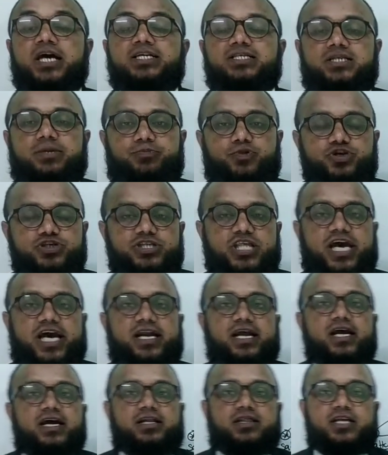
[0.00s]
Suppose
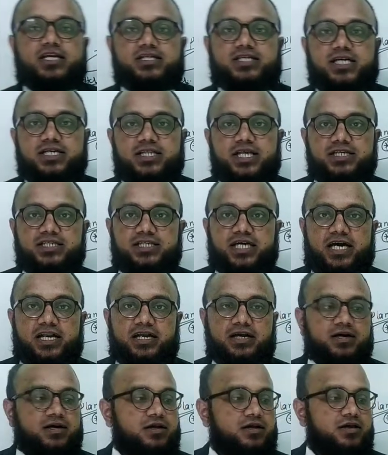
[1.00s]
that this is the
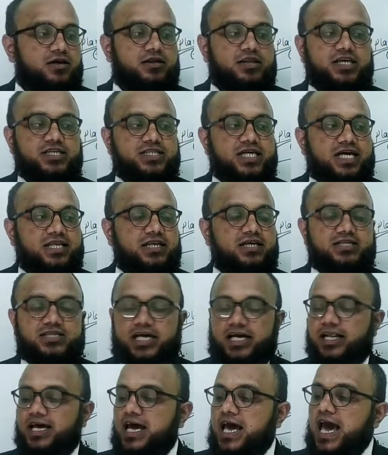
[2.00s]

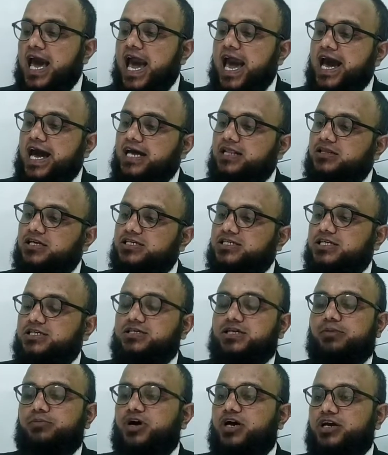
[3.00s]
sun, and this
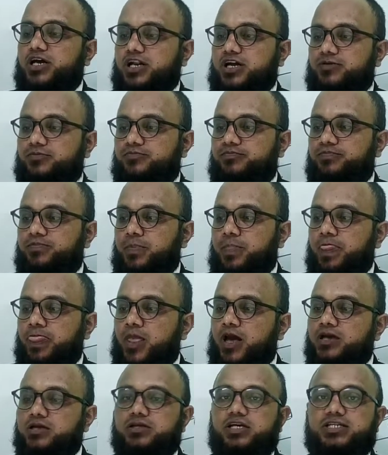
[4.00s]
is the mercury.
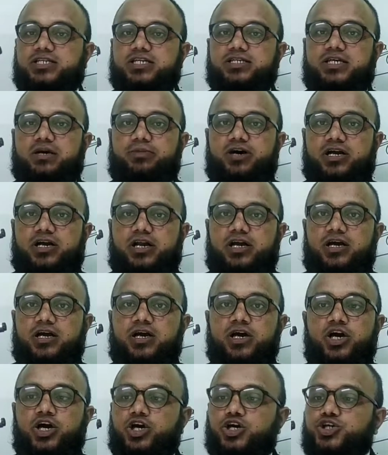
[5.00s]
This is the mercury.
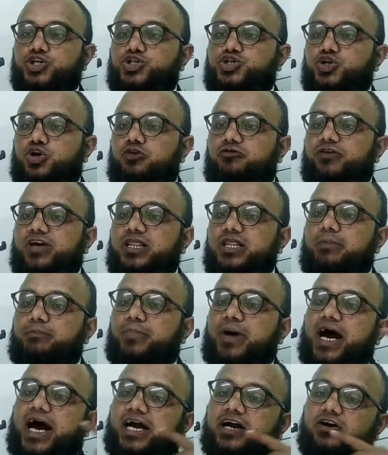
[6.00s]
So when the
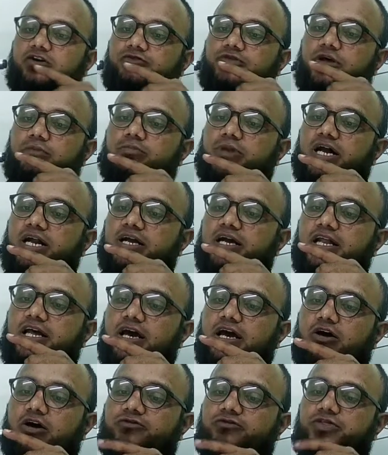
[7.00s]
part of the
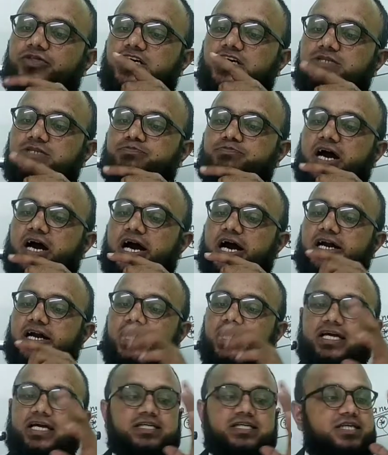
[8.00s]
mercury of this
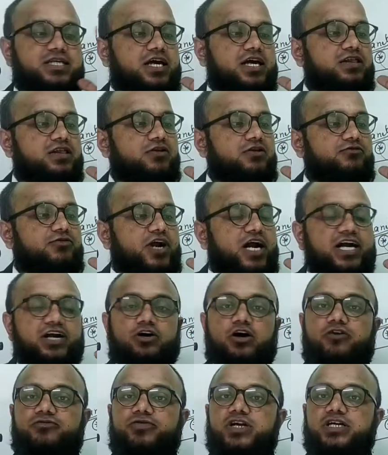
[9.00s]
part is in the front
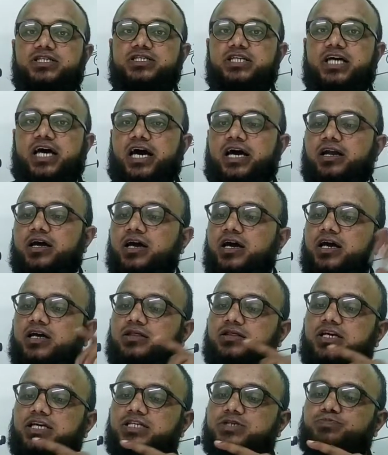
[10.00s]
of the sun,
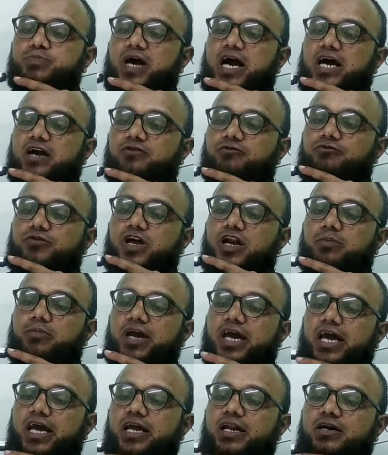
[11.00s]
this part will
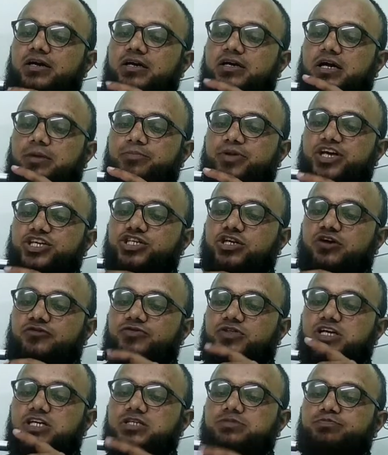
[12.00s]
be in the temperature of
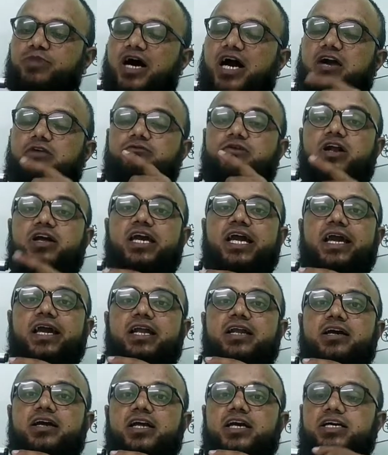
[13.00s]
this part will
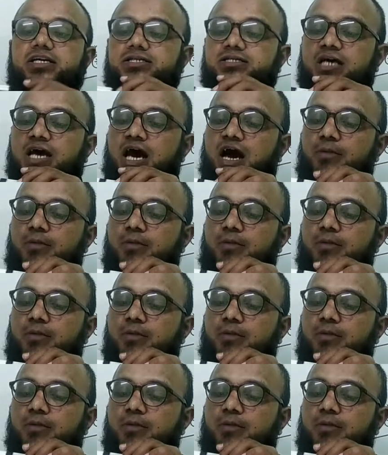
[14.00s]
increase,